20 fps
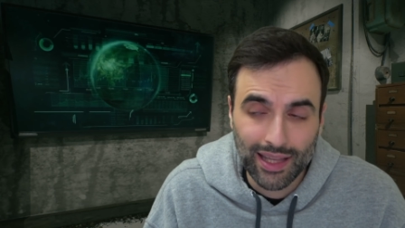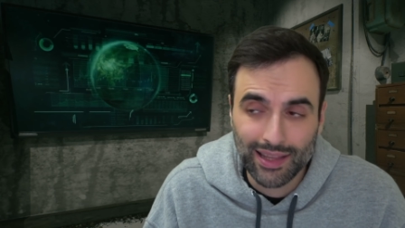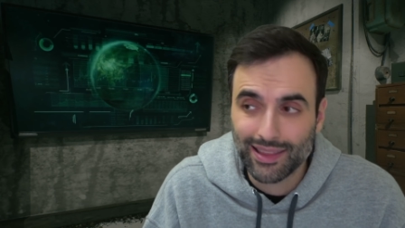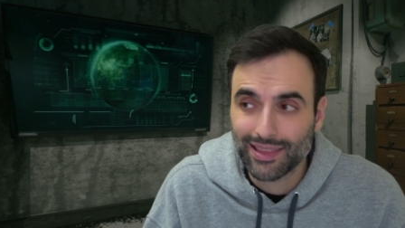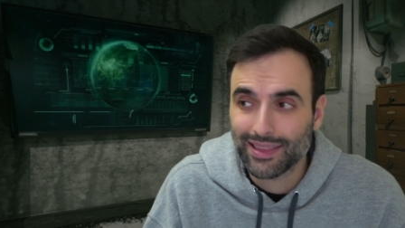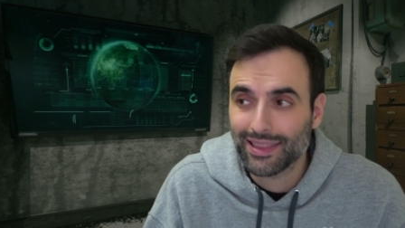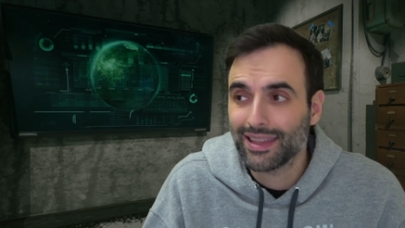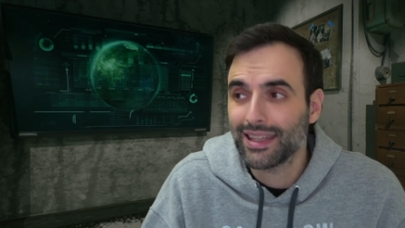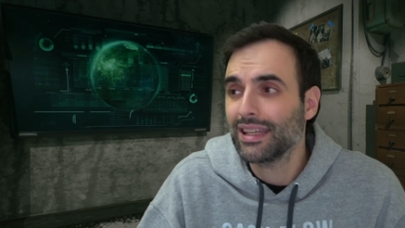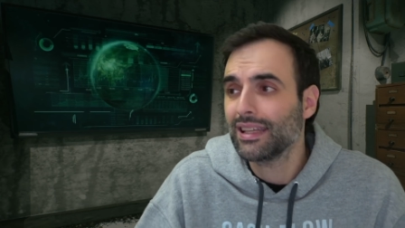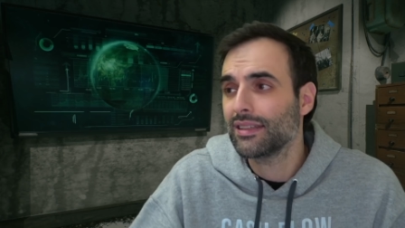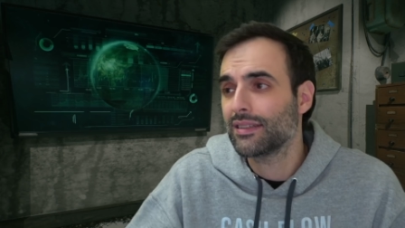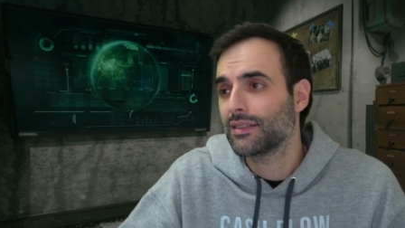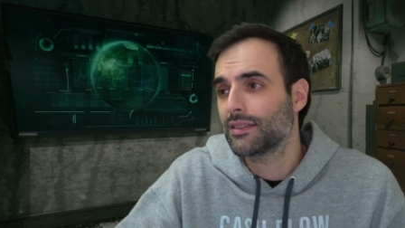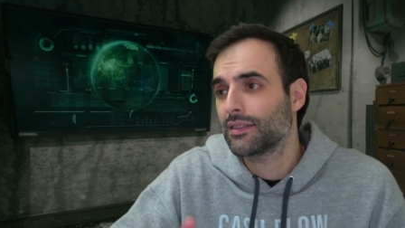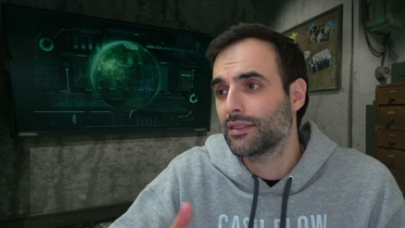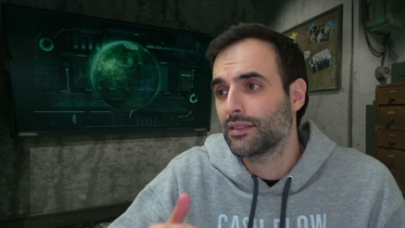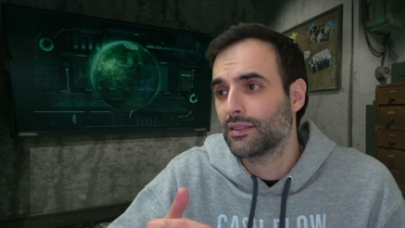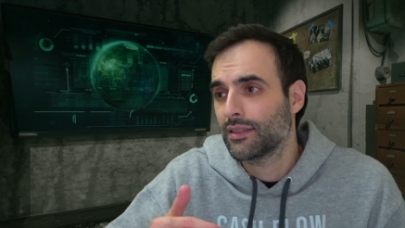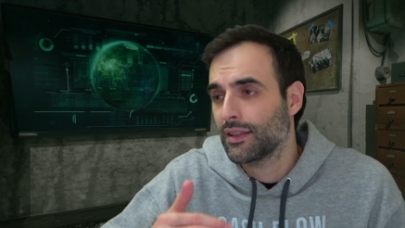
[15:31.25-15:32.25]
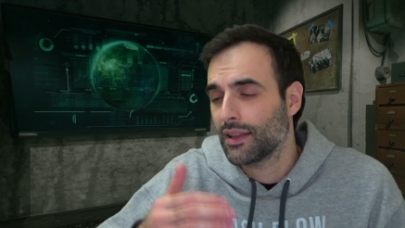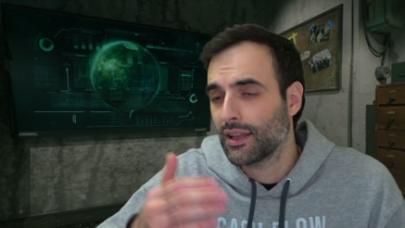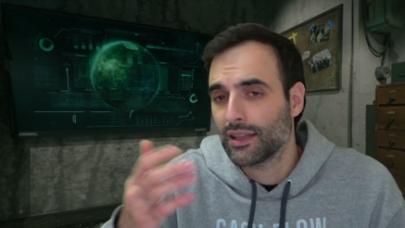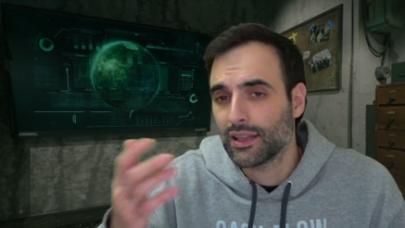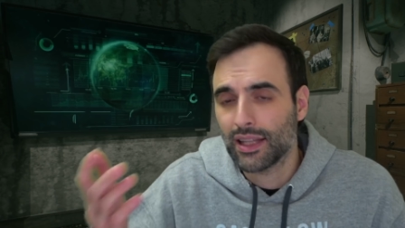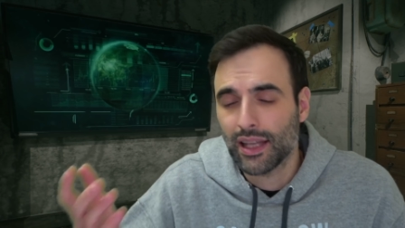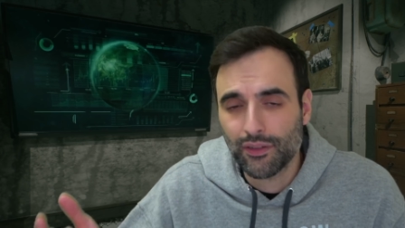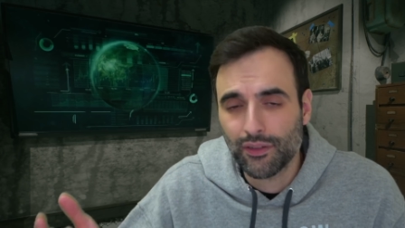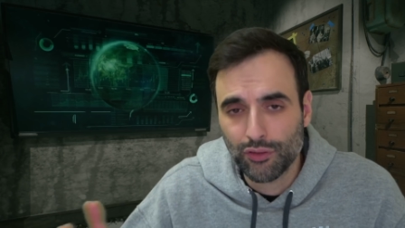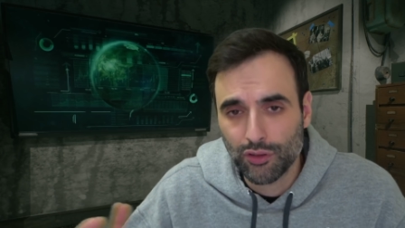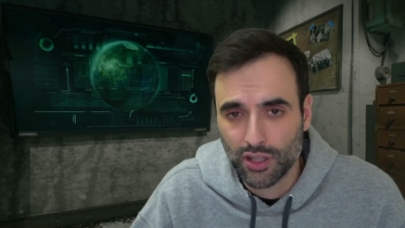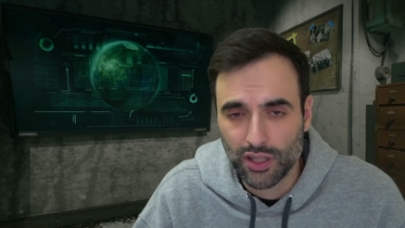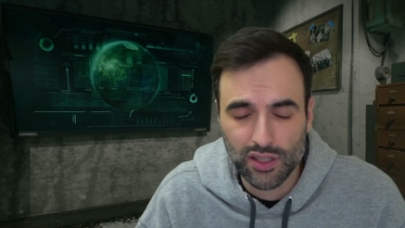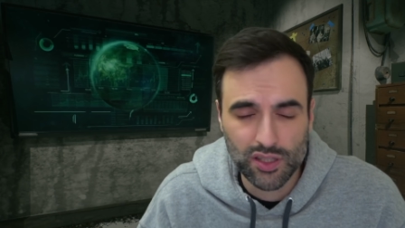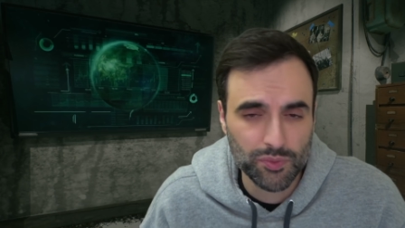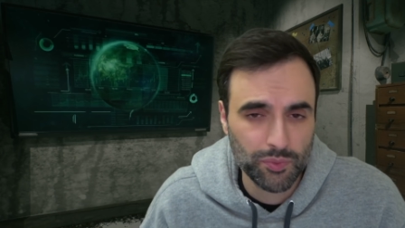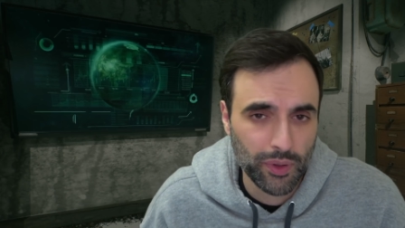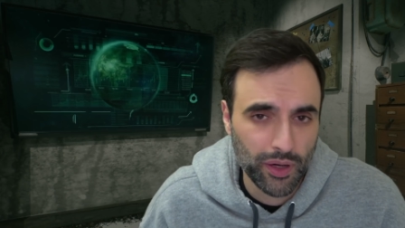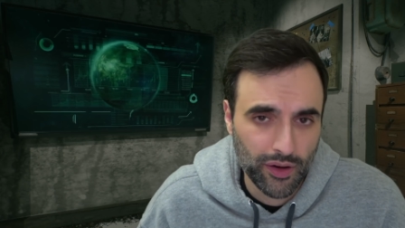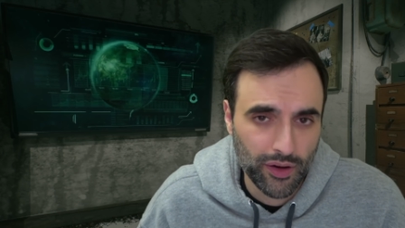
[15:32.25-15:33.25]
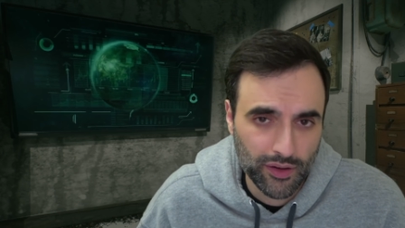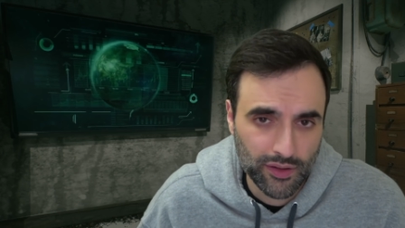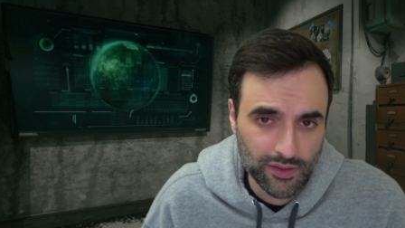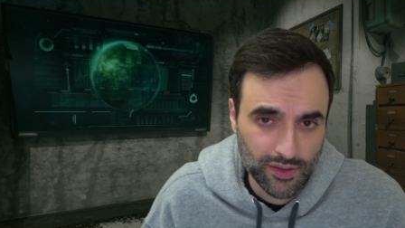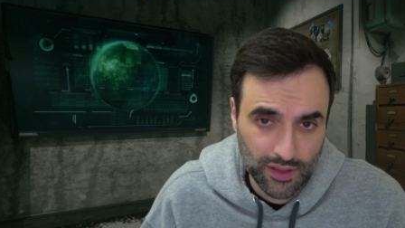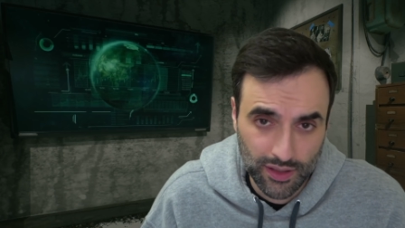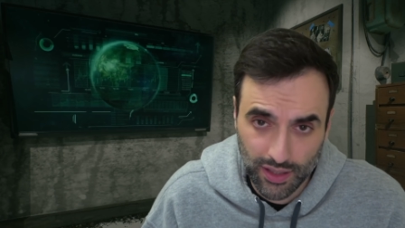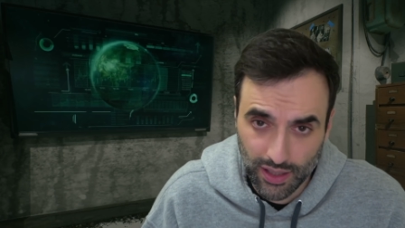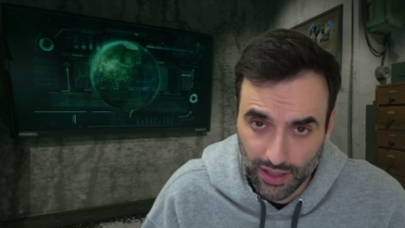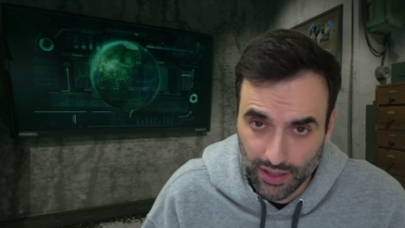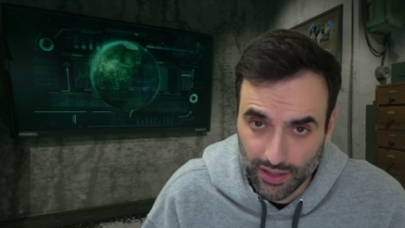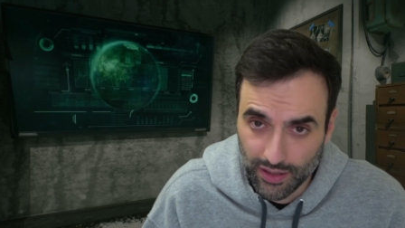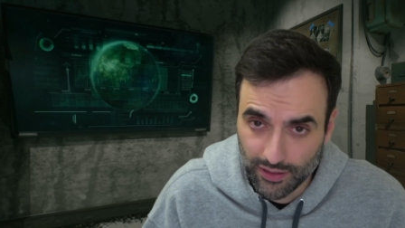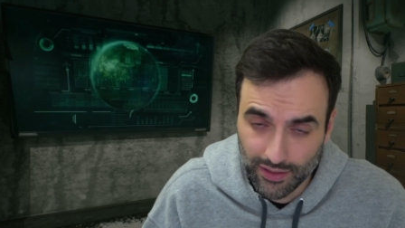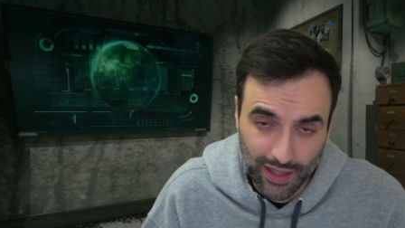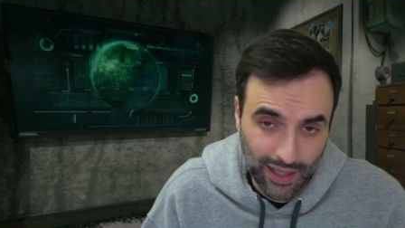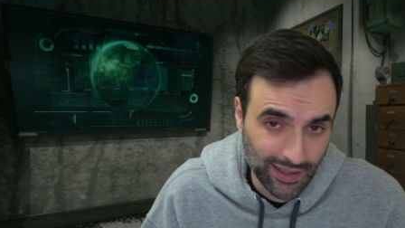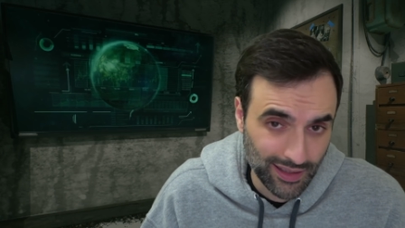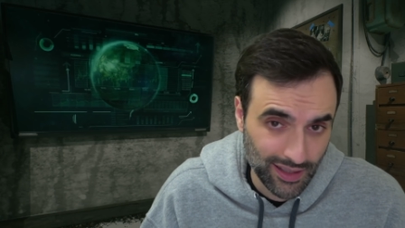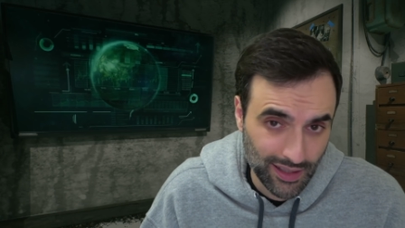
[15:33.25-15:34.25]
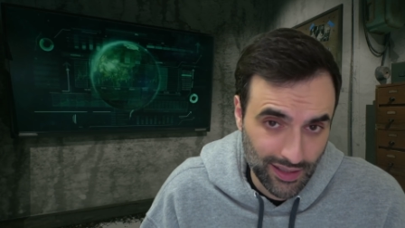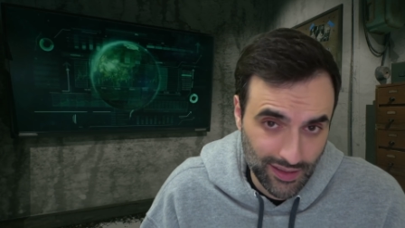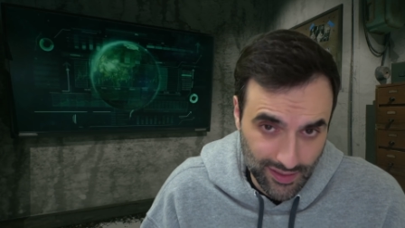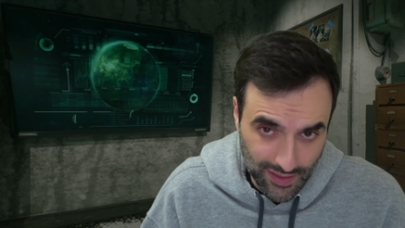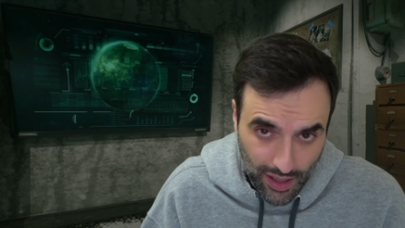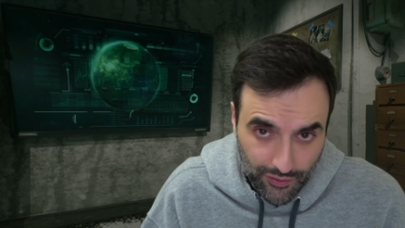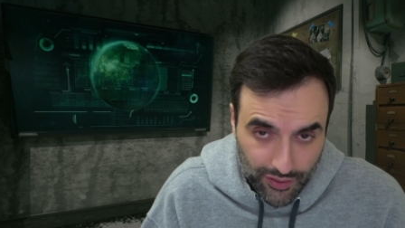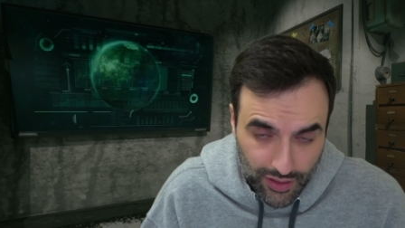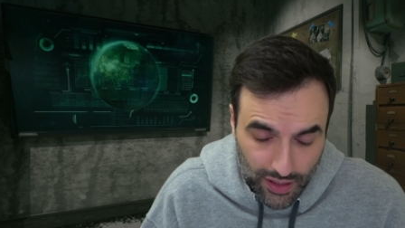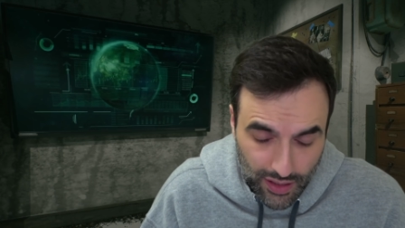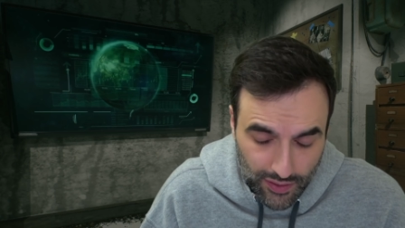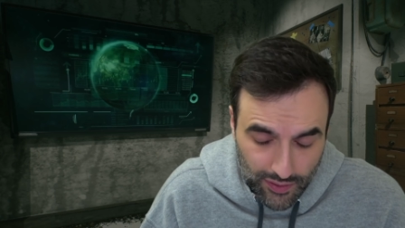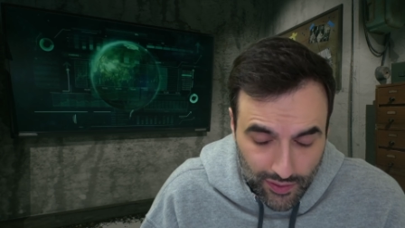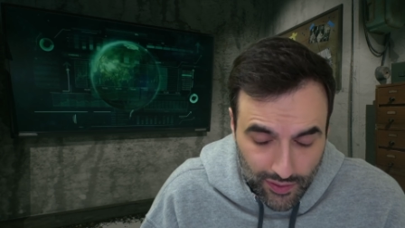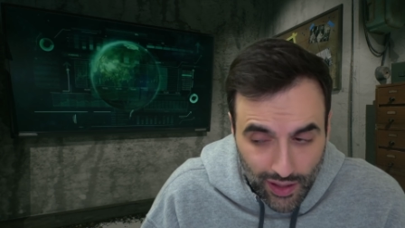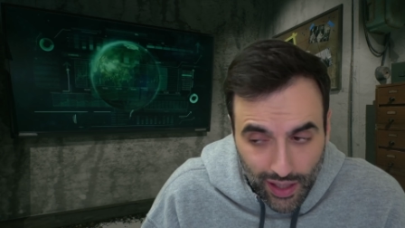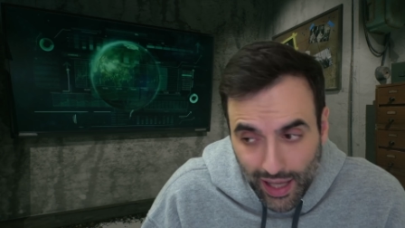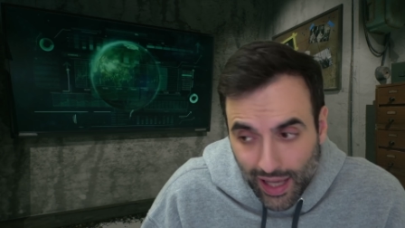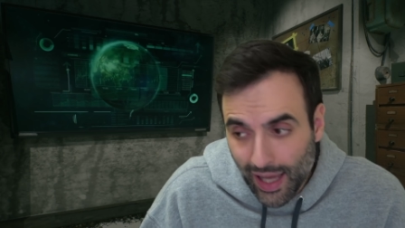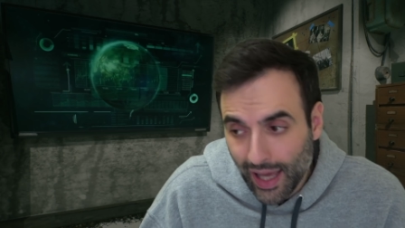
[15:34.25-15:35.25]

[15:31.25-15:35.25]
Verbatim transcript: at least to the level experienced in the 1970s?